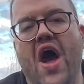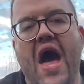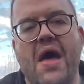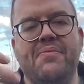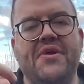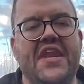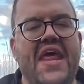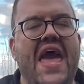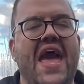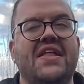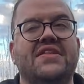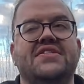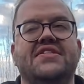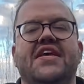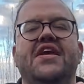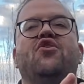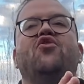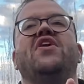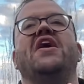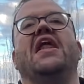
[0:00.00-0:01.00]
an
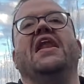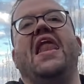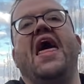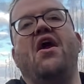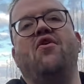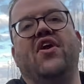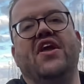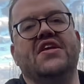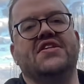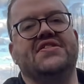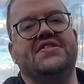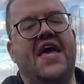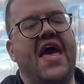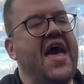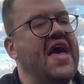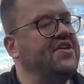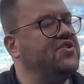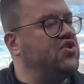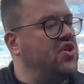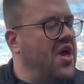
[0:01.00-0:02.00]
anterior larynx
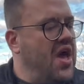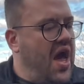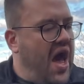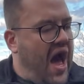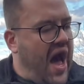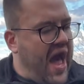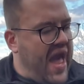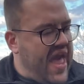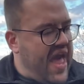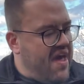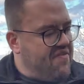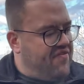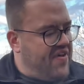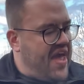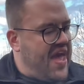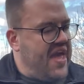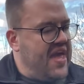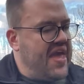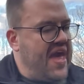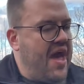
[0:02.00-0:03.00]
as I have
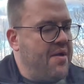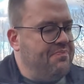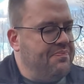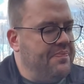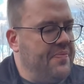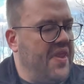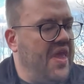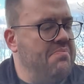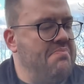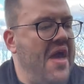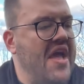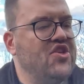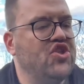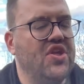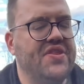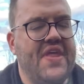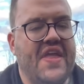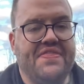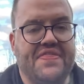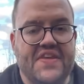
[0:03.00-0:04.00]
imagine
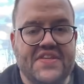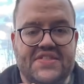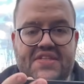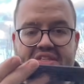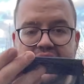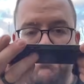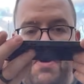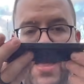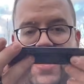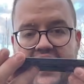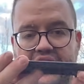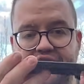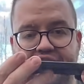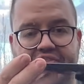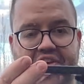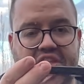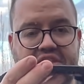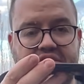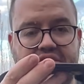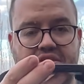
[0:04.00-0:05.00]
that this is my
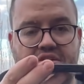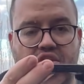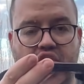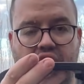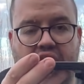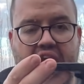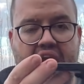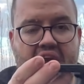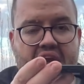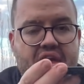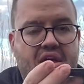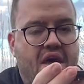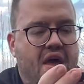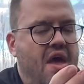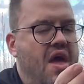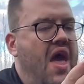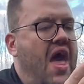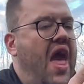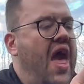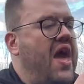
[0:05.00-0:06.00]
infant, okay?
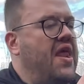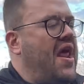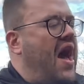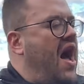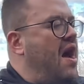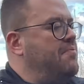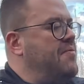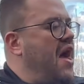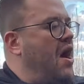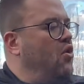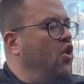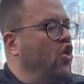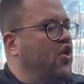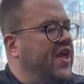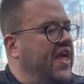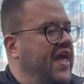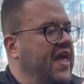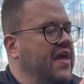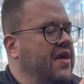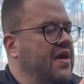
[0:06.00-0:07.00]
And I'm now
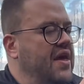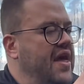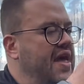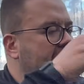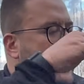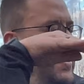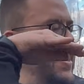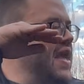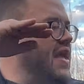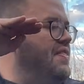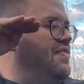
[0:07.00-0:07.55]
looking in